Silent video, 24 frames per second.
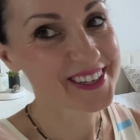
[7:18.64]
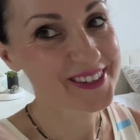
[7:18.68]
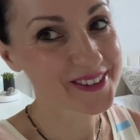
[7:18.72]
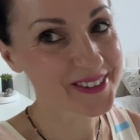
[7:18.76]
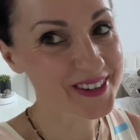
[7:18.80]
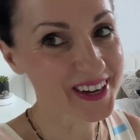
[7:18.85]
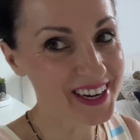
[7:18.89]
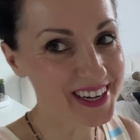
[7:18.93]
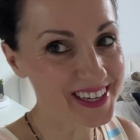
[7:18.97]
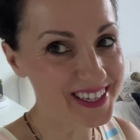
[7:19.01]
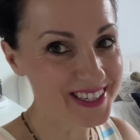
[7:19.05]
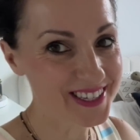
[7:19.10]
you
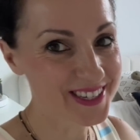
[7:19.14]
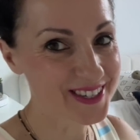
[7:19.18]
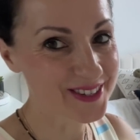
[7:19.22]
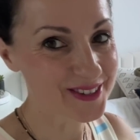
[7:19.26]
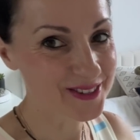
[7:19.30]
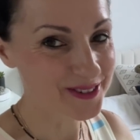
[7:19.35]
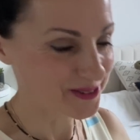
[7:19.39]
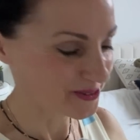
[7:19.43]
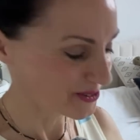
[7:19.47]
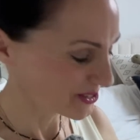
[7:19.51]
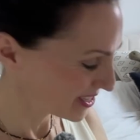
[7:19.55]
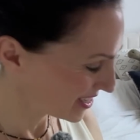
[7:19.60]
guys,
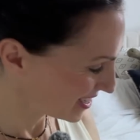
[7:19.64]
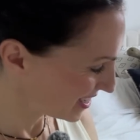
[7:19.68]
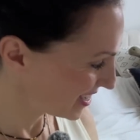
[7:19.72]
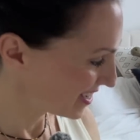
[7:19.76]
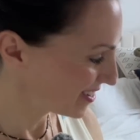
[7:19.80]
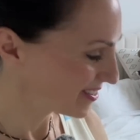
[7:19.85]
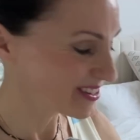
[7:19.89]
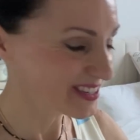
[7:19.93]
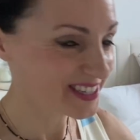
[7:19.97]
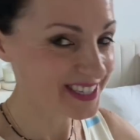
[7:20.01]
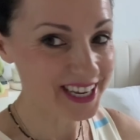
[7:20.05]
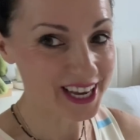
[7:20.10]
so here
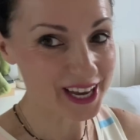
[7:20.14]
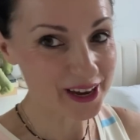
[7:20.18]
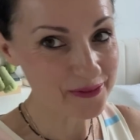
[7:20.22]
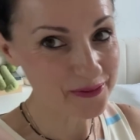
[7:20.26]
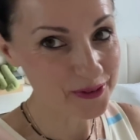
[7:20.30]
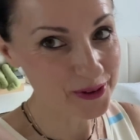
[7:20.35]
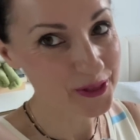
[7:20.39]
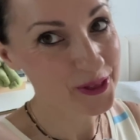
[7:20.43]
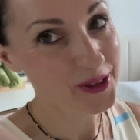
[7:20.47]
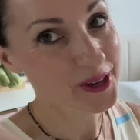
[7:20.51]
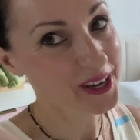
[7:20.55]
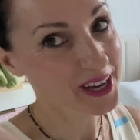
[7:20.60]
is
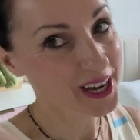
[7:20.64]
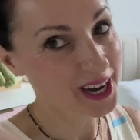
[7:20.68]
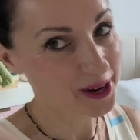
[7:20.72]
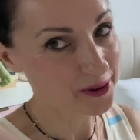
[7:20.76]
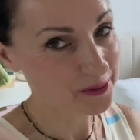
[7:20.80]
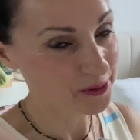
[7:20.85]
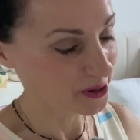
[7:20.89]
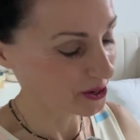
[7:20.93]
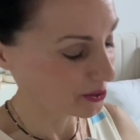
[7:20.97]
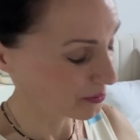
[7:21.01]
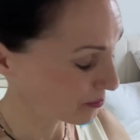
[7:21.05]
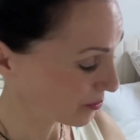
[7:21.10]
everything I
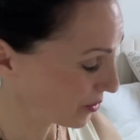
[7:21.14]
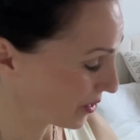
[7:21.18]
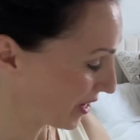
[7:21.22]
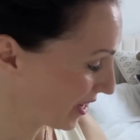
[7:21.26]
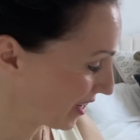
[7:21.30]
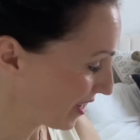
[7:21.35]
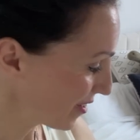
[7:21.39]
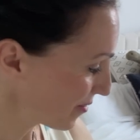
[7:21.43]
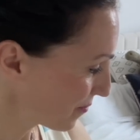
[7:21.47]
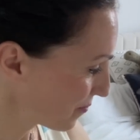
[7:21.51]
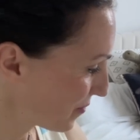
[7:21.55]
want to bring.